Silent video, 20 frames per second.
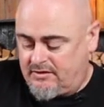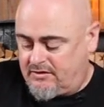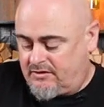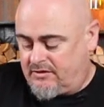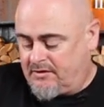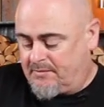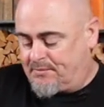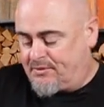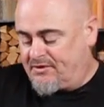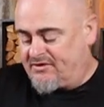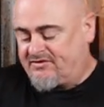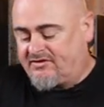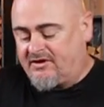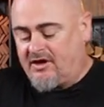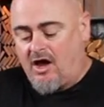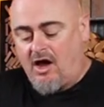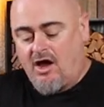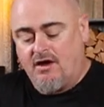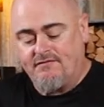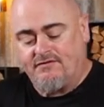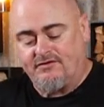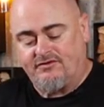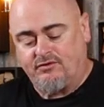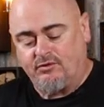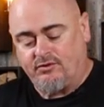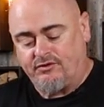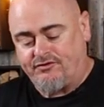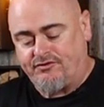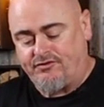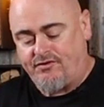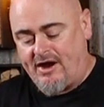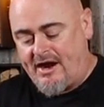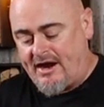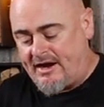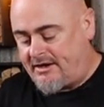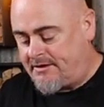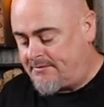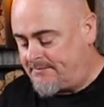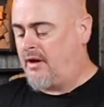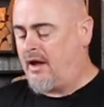the brisket over to a
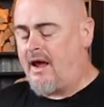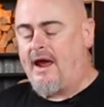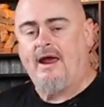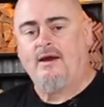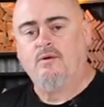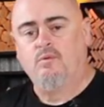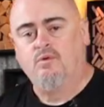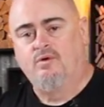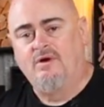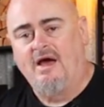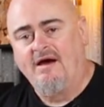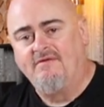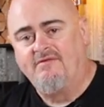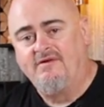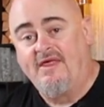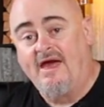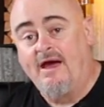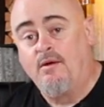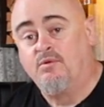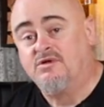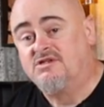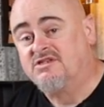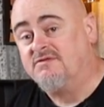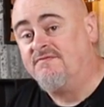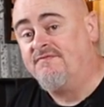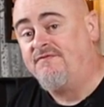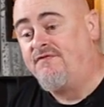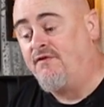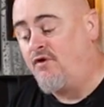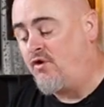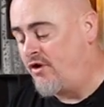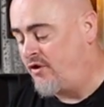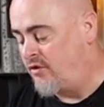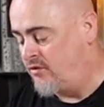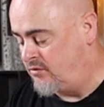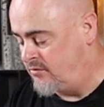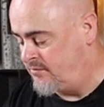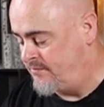tray and we'll cover that with some foil.